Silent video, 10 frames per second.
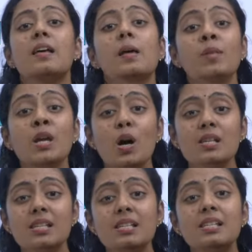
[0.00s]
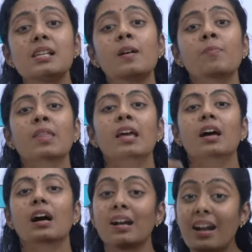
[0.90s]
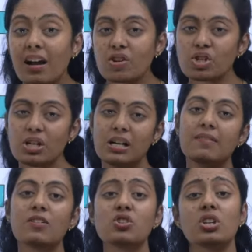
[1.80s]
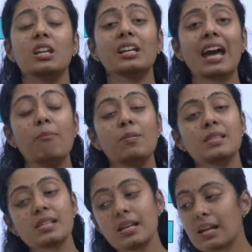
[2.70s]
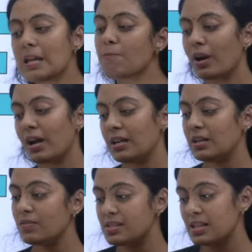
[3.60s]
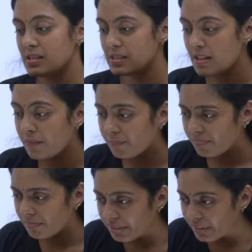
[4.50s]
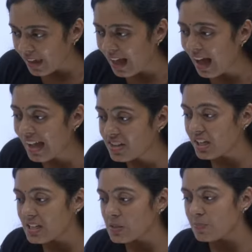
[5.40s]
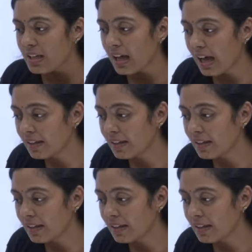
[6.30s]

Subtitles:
Meiosis is a reductional division, it happens in reproductive cells. Hi JSB, hi.